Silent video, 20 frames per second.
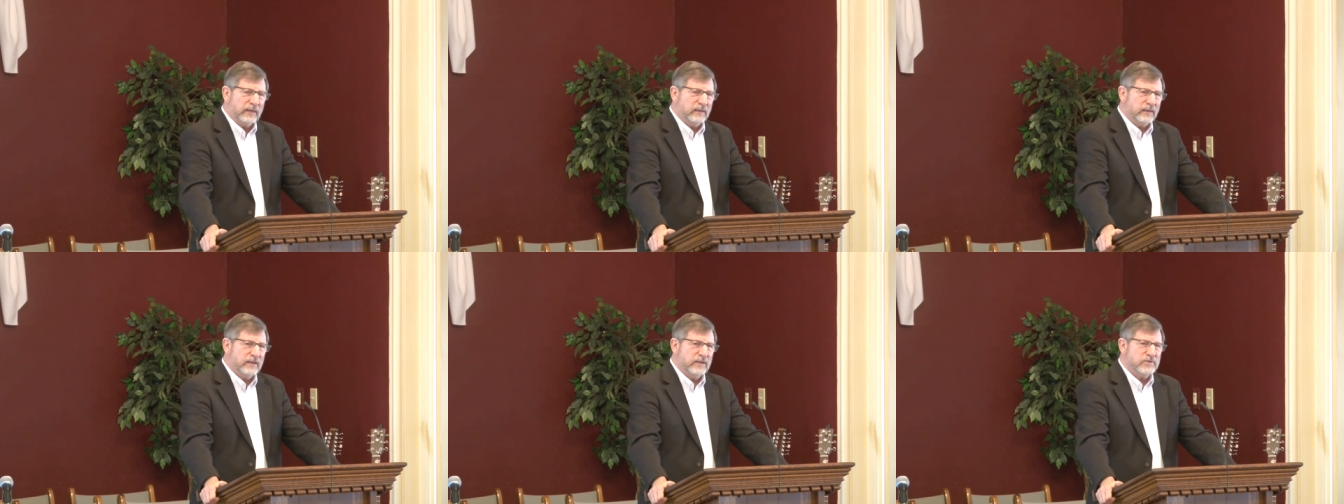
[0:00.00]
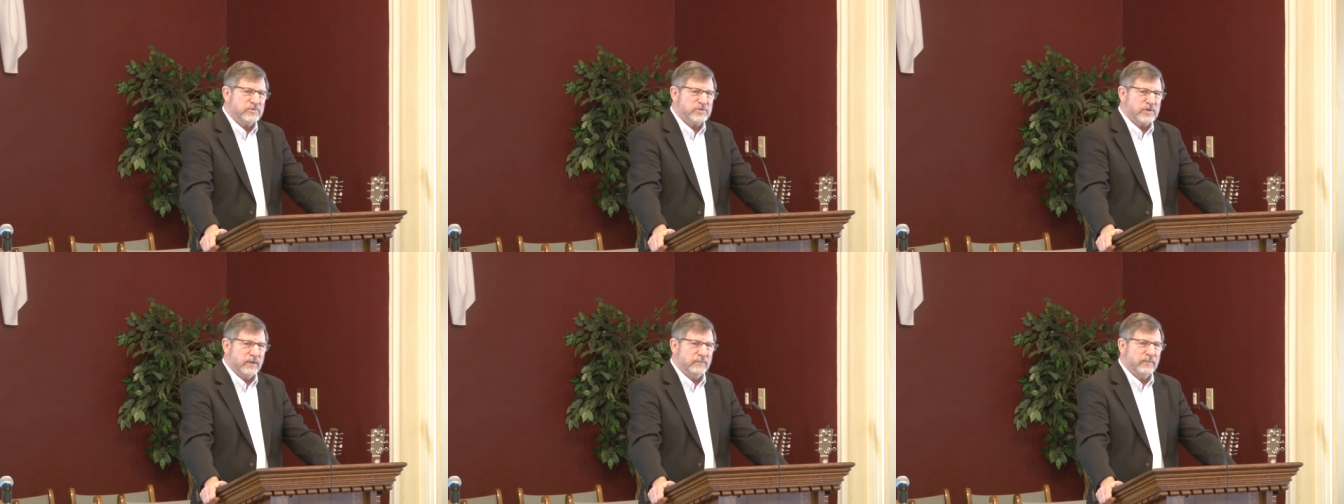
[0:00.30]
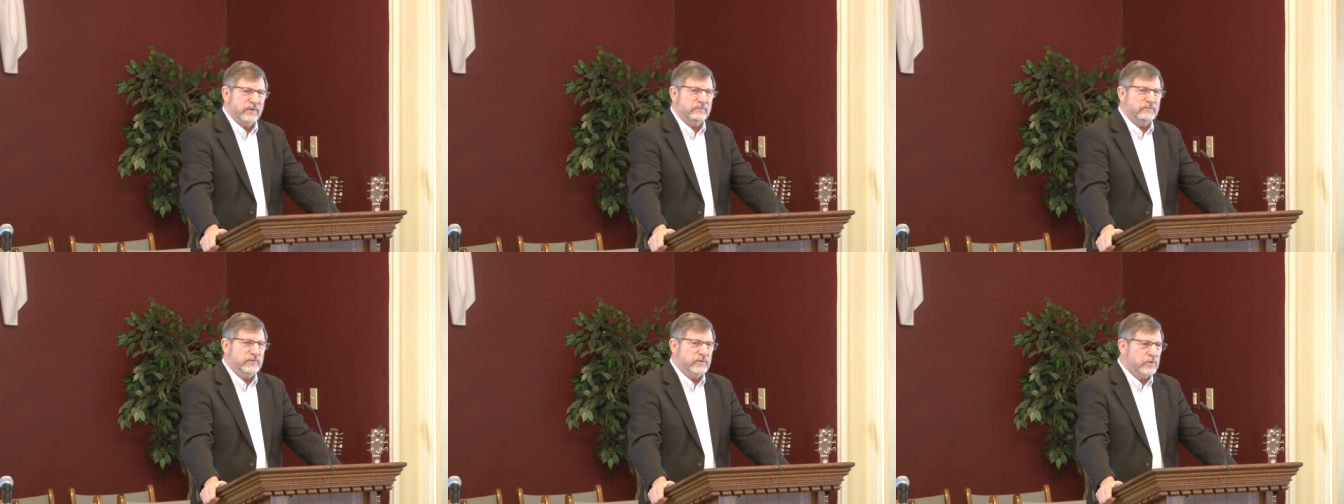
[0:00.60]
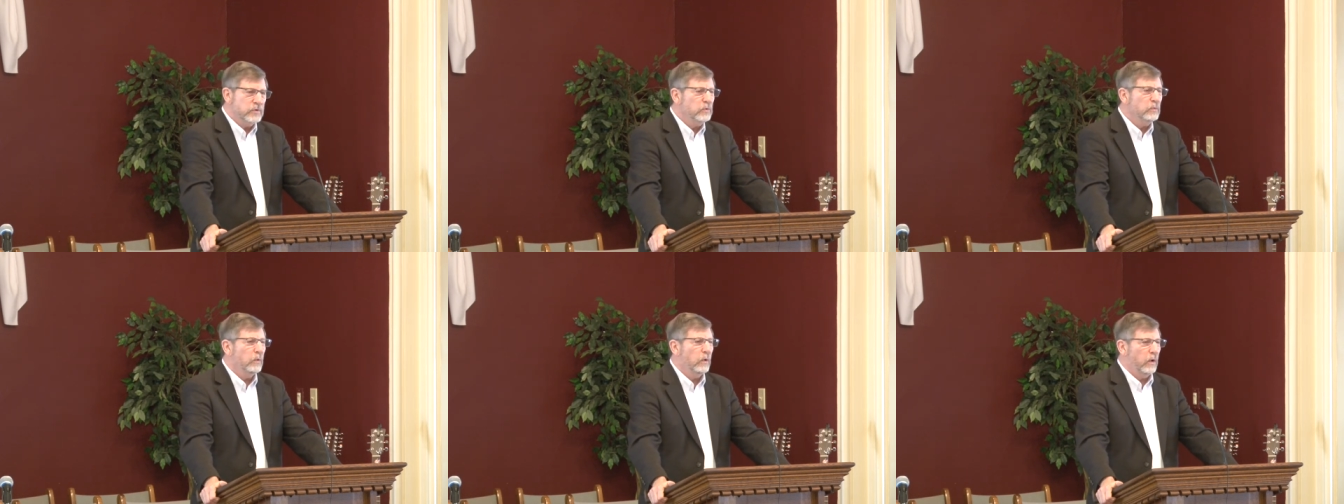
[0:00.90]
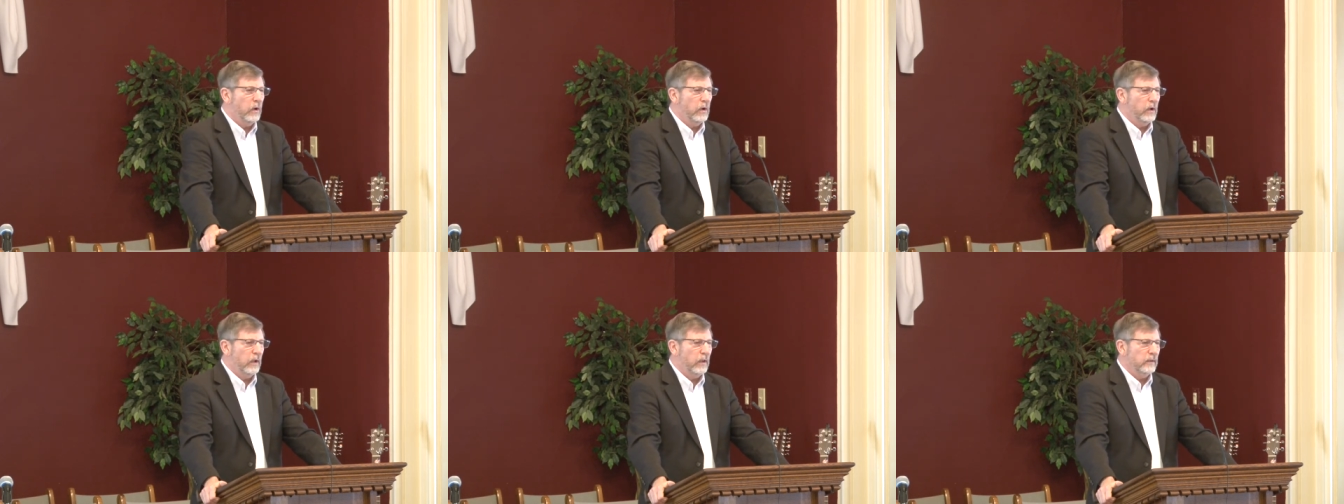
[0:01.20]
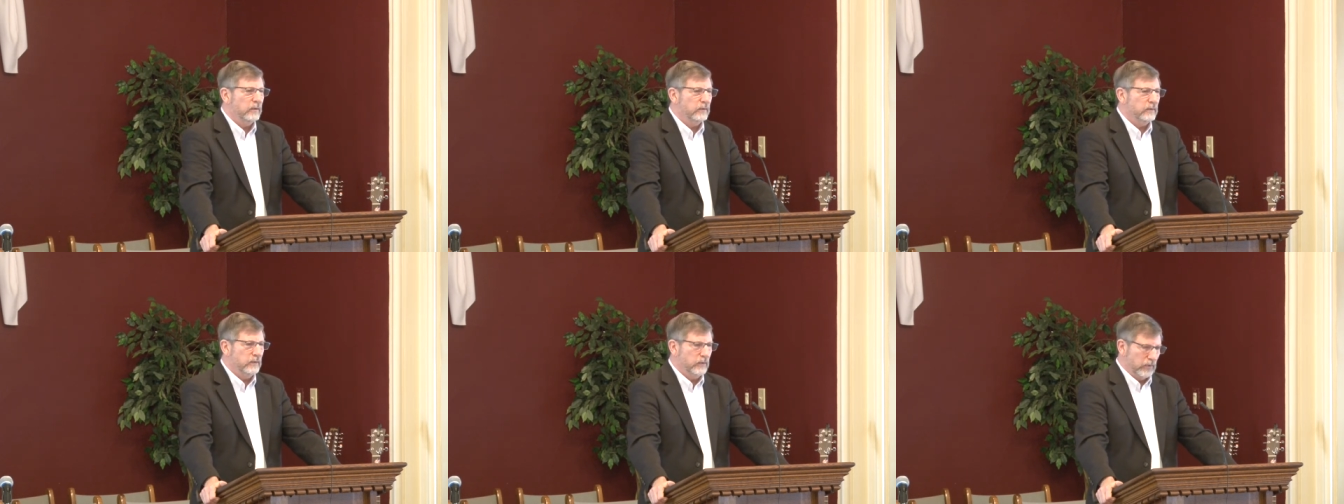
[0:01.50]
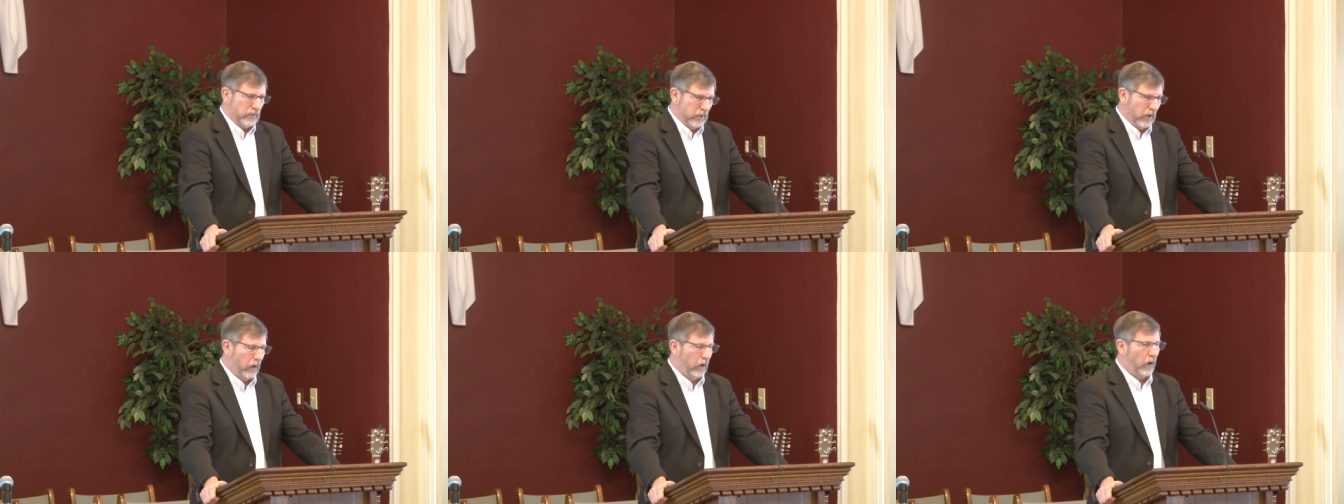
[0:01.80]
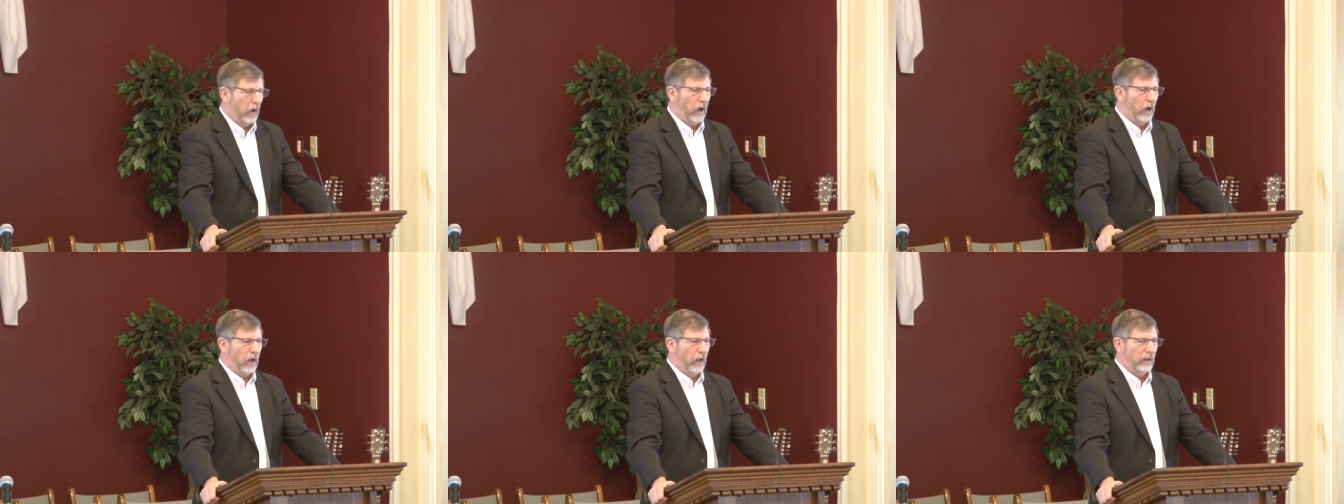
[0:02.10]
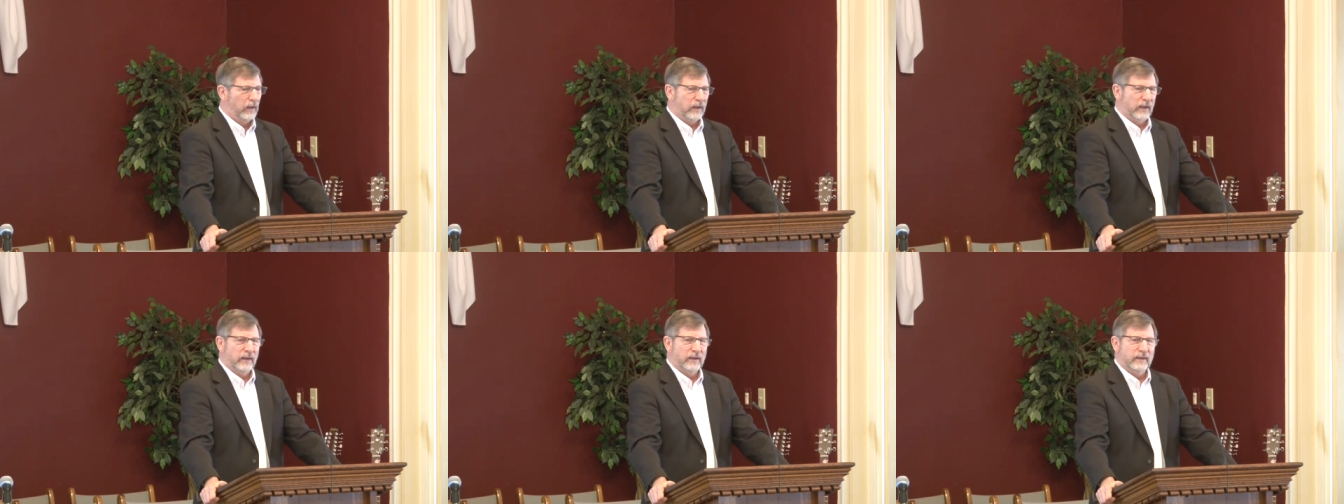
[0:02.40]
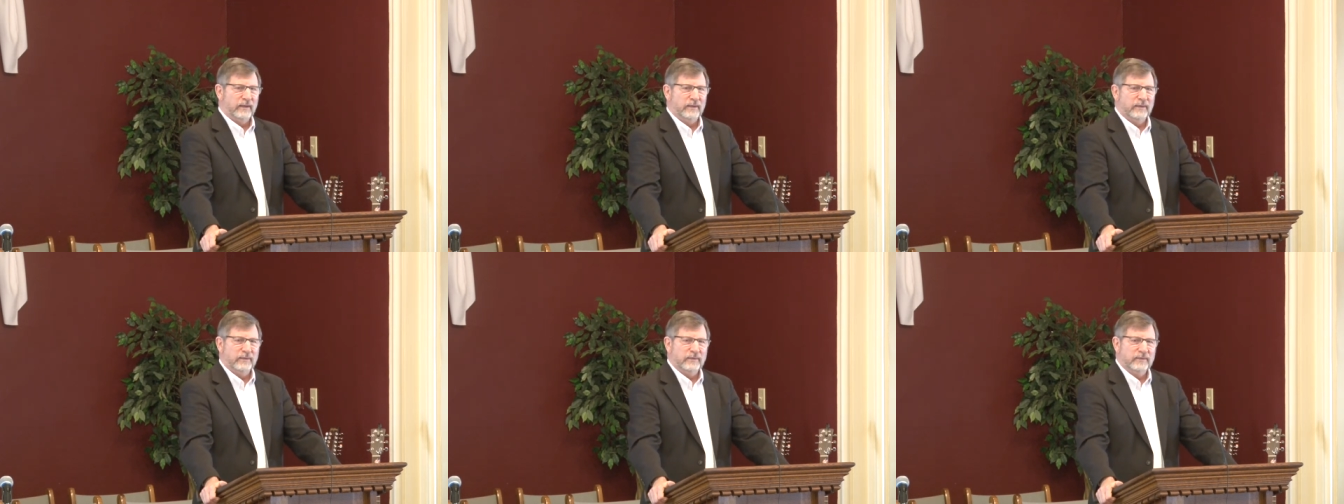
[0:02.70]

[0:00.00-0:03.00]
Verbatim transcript: think some of you all, y'all,